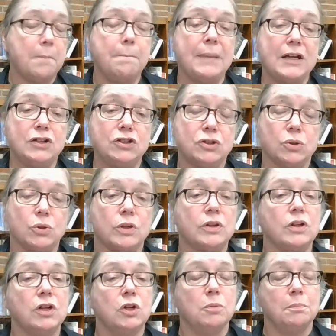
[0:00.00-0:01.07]
Be sure
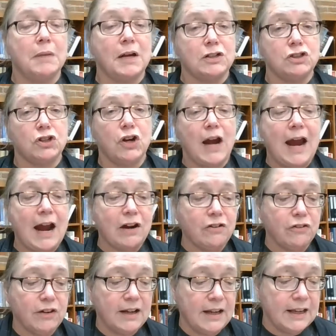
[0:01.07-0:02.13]
that you measure
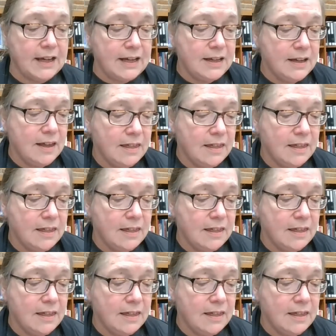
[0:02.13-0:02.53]
accurately.